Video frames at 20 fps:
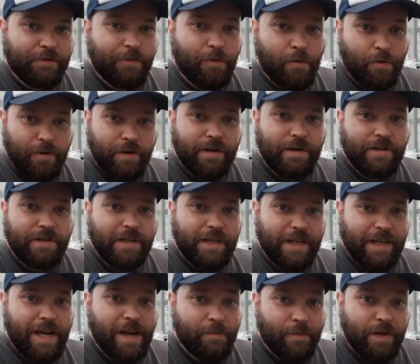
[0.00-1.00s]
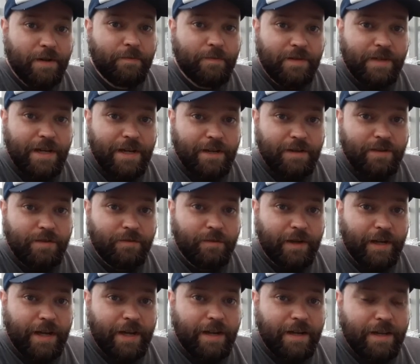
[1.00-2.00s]
forward to seeing how many potatoes
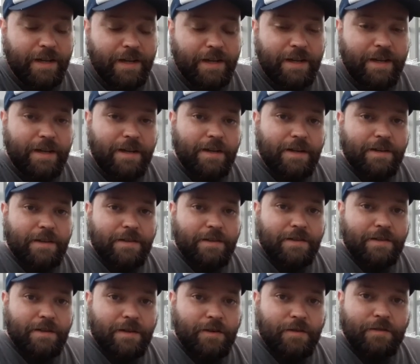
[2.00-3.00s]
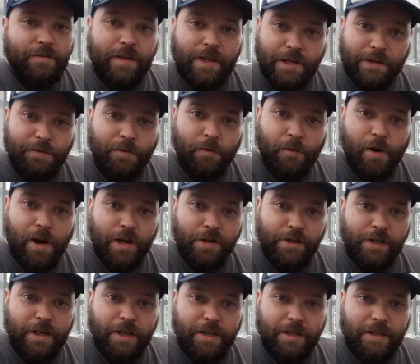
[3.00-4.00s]
we get. So thanks for
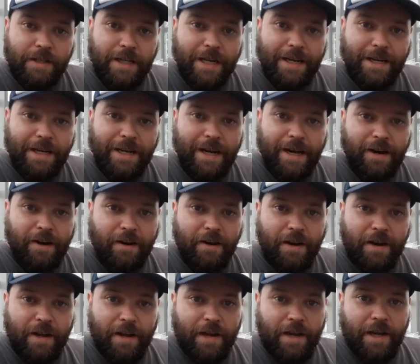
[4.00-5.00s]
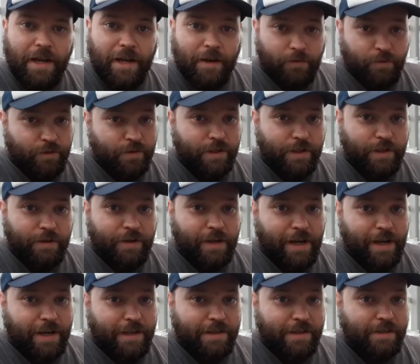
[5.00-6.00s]
watching, take care, and we'll see you
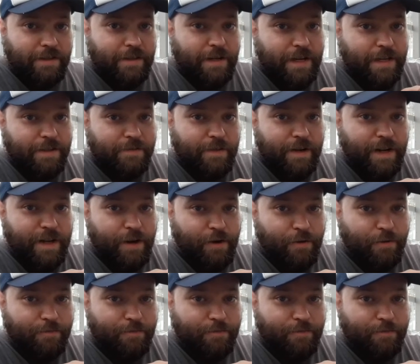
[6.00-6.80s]
guys in the next video.